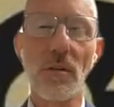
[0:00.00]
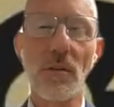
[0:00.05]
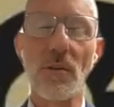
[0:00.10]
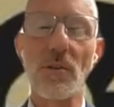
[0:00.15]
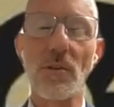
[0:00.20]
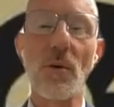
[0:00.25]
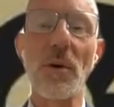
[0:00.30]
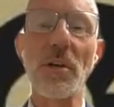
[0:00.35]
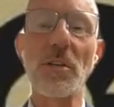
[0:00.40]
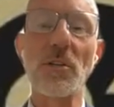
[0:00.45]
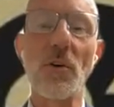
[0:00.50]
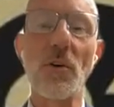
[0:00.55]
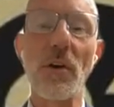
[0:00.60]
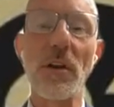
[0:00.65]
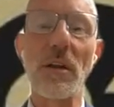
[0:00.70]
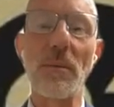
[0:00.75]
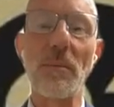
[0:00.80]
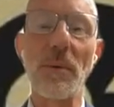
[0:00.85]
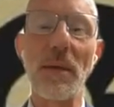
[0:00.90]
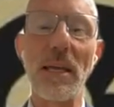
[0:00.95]
There's always
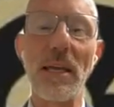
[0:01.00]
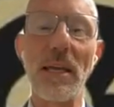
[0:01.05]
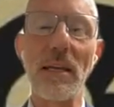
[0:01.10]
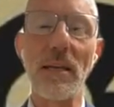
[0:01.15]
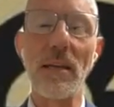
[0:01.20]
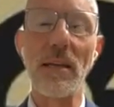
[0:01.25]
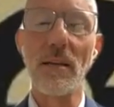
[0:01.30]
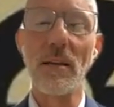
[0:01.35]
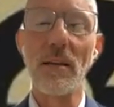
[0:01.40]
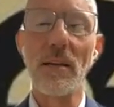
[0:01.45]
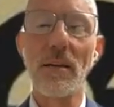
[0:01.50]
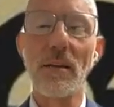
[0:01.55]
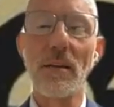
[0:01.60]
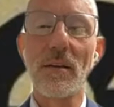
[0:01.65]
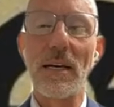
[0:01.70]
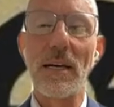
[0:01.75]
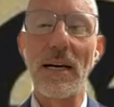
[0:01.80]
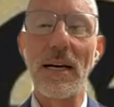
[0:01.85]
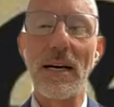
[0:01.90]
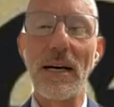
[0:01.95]
going to be
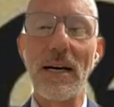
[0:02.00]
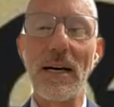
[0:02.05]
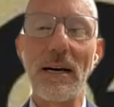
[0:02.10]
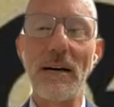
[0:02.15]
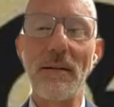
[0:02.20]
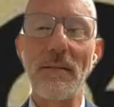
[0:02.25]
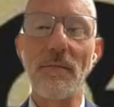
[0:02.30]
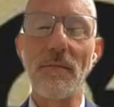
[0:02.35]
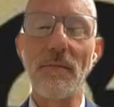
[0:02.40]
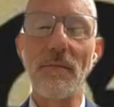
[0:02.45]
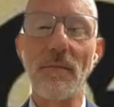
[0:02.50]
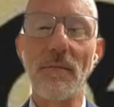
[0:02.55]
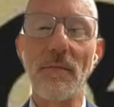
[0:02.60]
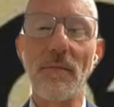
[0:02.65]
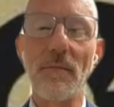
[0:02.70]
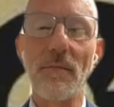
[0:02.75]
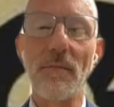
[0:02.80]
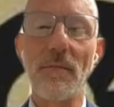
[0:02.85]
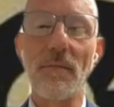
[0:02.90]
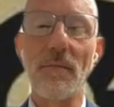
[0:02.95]
uh,
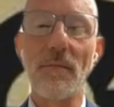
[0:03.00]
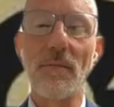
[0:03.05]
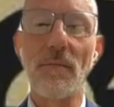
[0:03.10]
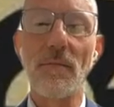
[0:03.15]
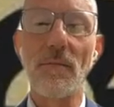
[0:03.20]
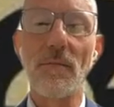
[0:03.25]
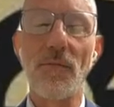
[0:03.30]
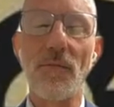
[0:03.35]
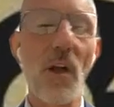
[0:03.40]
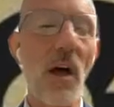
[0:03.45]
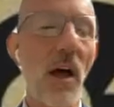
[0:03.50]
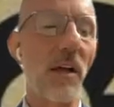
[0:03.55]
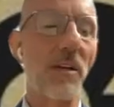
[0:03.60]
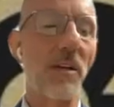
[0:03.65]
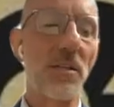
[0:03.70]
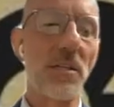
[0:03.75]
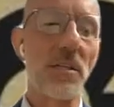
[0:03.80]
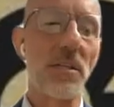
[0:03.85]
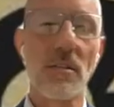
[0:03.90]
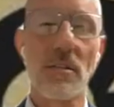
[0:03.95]

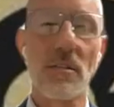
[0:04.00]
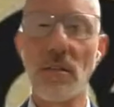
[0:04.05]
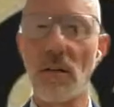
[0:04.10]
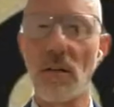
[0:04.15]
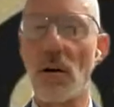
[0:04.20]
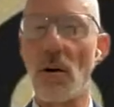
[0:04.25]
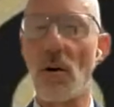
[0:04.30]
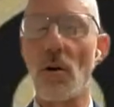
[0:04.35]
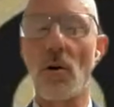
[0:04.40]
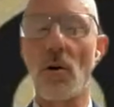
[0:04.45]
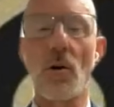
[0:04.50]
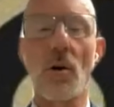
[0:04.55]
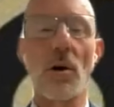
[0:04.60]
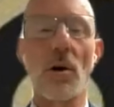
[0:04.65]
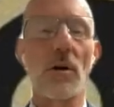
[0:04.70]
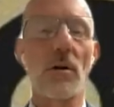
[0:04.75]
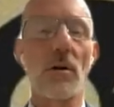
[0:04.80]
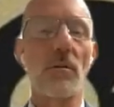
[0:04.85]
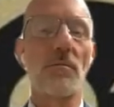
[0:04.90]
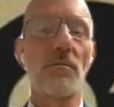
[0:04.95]
flux
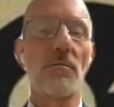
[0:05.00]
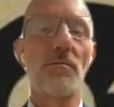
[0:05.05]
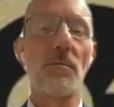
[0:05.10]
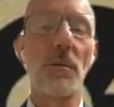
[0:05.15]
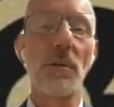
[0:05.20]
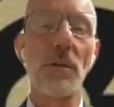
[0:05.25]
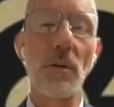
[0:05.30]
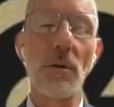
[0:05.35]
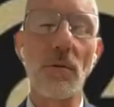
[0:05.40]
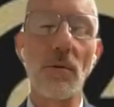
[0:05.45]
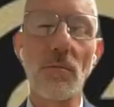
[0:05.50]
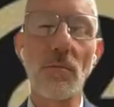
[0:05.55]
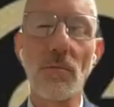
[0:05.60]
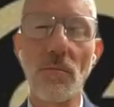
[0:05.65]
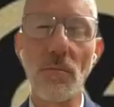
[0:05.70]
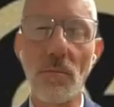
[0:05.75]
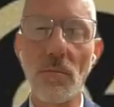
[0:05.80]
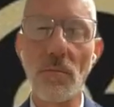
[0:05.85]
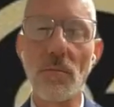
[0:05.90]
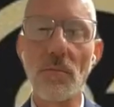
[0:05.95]
or you know
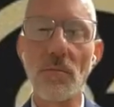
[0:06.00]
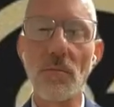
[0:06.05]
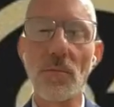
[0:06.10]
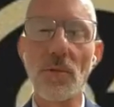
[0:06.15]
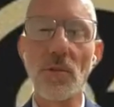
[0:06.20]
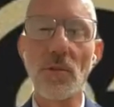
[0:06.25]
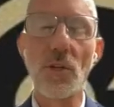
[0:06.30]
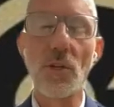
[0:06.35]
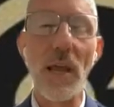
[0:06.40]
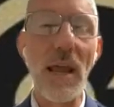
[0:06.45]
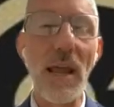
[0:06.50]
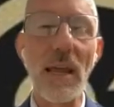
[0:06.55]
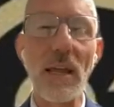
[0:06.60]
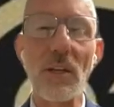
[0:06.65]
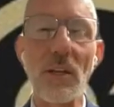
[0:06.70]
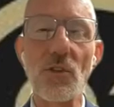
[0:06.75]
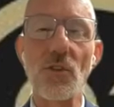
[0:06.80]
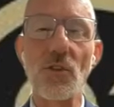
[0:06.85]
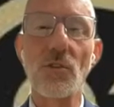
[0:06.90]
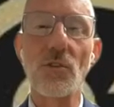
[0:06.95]

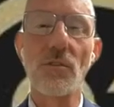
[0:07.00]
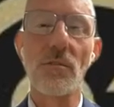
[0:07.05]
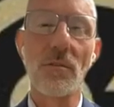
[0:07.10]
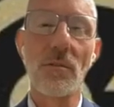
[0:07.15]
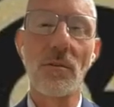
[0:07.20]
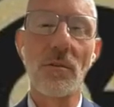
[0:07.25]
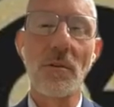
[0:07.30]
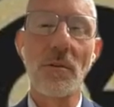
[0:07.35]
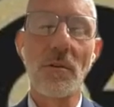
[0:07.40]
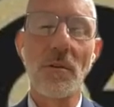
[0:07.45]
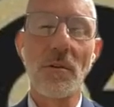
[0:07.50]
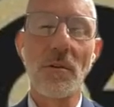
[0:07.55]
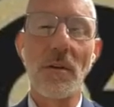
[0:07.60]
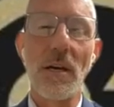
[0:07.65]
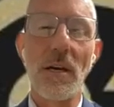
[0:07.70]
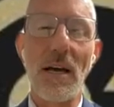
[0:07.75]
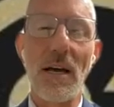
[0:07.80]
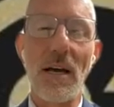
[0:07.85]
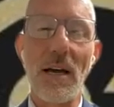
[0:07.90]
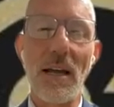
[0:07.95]
change.
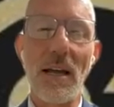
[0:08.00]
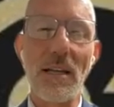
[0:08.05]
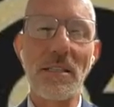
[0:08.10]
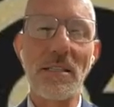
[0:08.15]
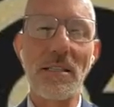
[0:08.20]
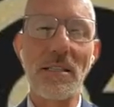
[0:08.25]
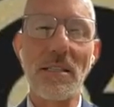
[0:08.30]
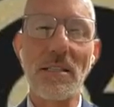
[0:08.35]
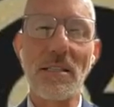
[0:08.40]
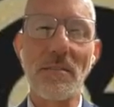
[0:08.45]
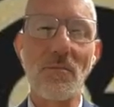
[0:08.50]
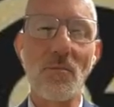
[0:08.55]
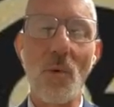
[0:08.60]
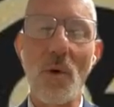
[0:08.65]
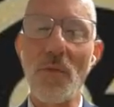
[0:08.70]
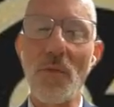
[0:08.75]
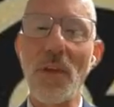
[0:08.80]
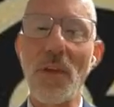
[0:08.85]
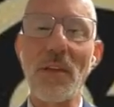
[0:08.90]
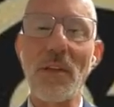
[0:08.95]
Uh, that's
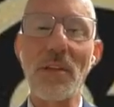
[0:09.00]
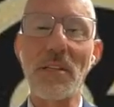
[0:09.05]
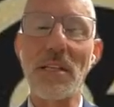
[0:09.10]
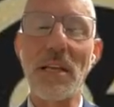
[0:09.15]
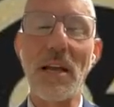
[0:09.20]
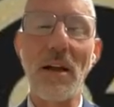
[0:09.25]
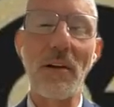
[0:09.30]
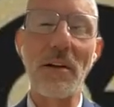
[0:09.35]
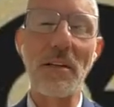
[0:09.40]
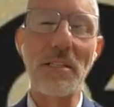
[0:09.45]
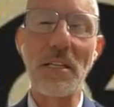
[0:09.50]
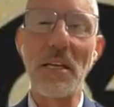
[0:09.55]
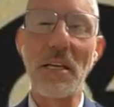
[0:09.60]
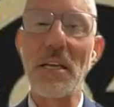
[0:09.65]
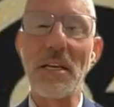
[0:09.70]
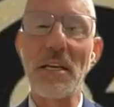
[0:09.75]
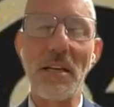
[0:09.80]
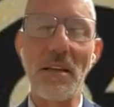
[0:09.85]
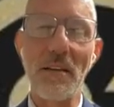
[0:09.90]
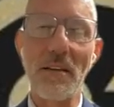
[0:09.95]
one thing that's
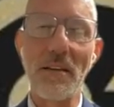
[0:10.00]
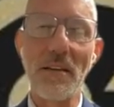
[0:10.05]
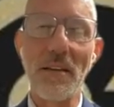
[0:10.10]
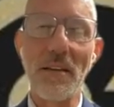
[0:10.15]
guaranteed